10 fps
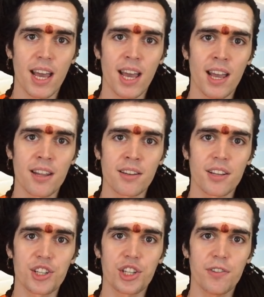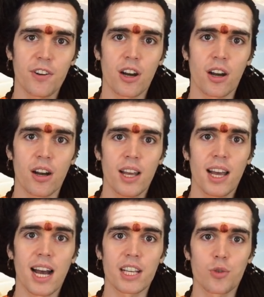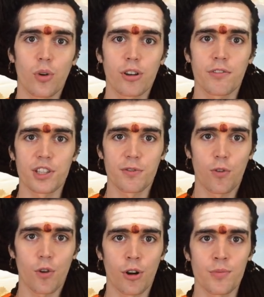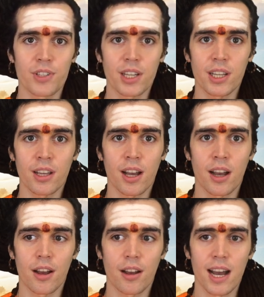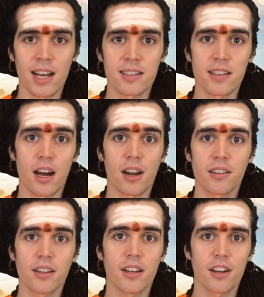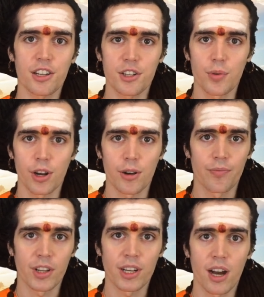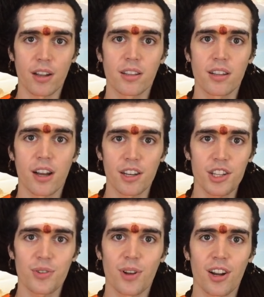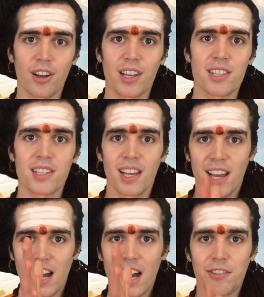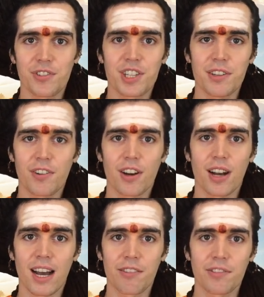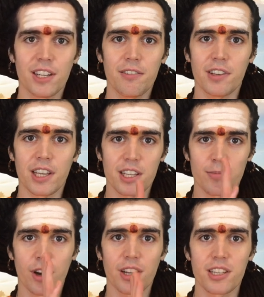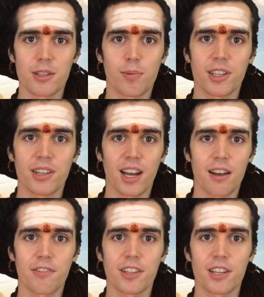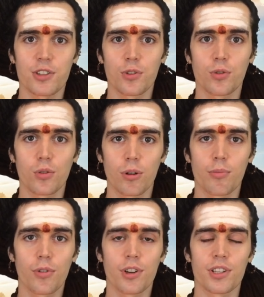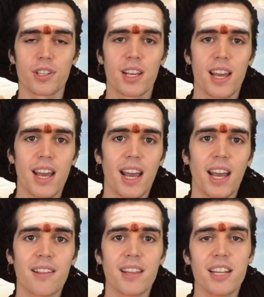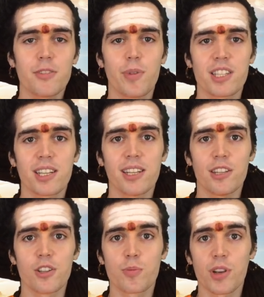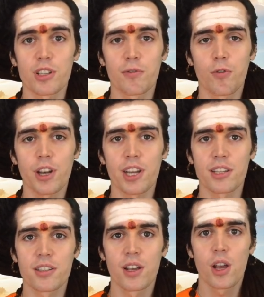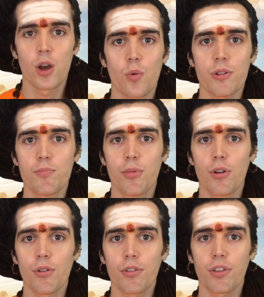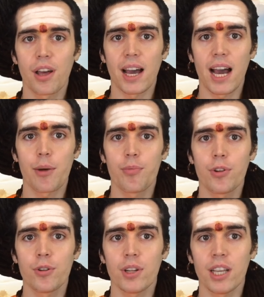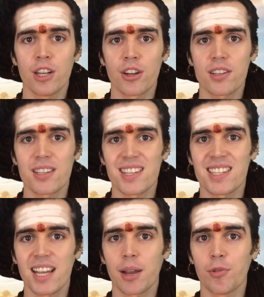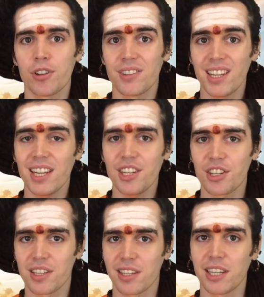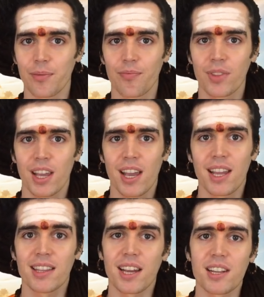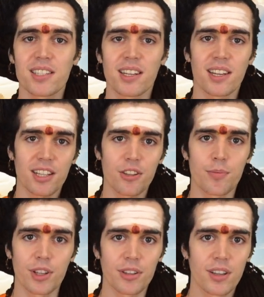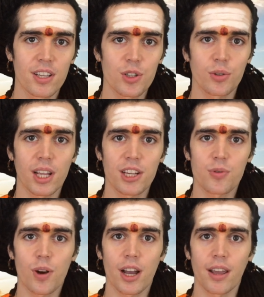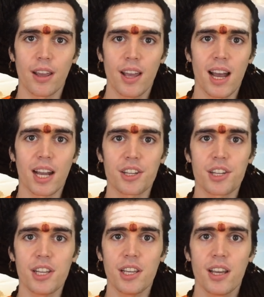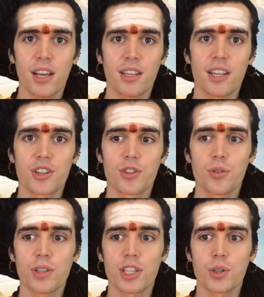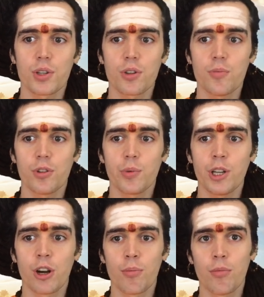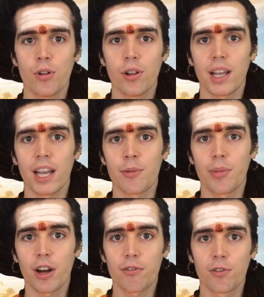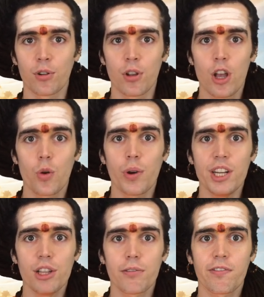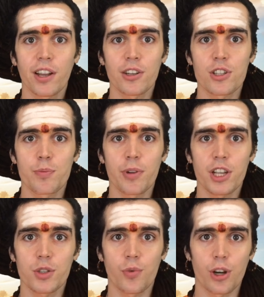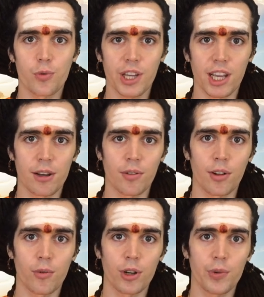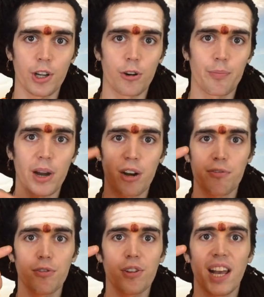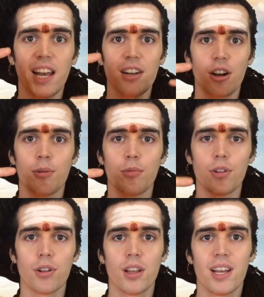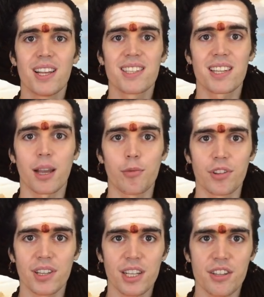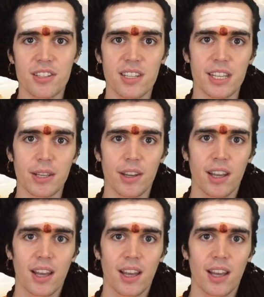And Shiva has one of his forms as Ardhanarishvara. And Ardhanarishvara is half Shiva, half Devi. His body is split in half and there's the two components. And that is basically the space of oneness. When both happen in us simultaneously, that is enlightenment. So that is why actually there's no decision between humble and powerful. We need to find the space where we can, when we are powerful and humble simultaneously.